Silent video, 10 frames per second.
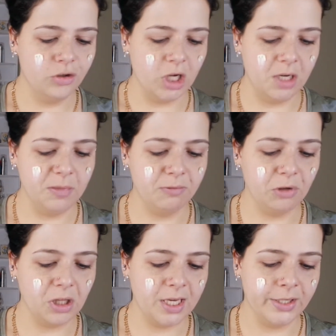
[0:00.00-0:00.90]
Try to be
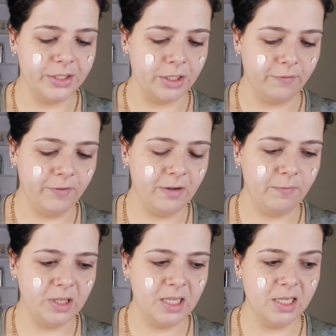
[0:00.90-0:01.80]
really conservative
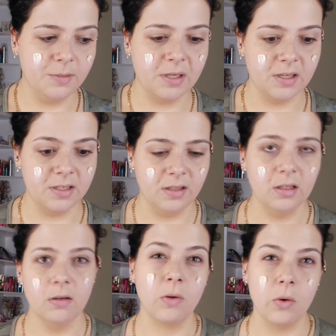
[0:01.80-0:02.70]
with this because a
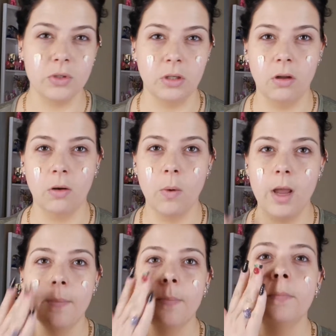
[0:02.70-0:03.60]
little goes a long
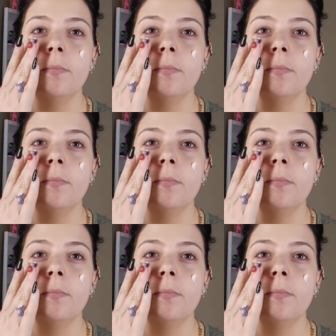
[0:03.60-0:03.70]
way,